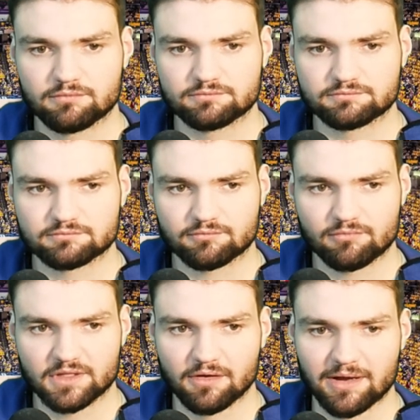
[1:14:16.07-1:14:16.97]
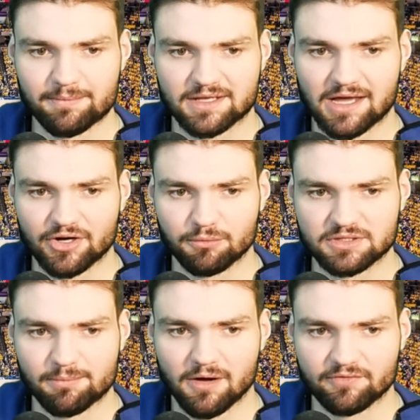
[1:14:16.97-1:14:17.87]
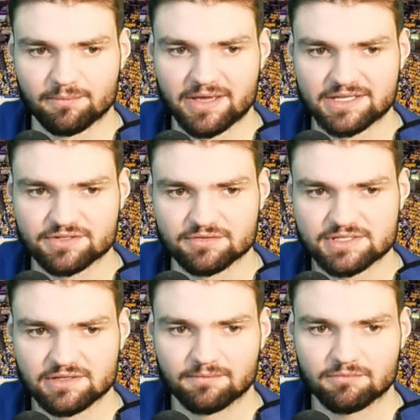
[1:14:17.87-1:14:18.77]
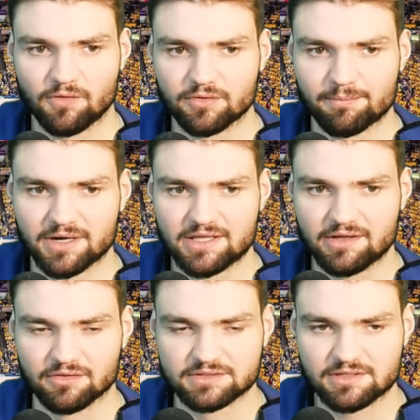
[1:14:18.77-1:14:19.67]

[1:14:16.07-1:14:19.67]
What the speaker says: And then McConnell with the ball for the Pacers, over to Buddy Hield.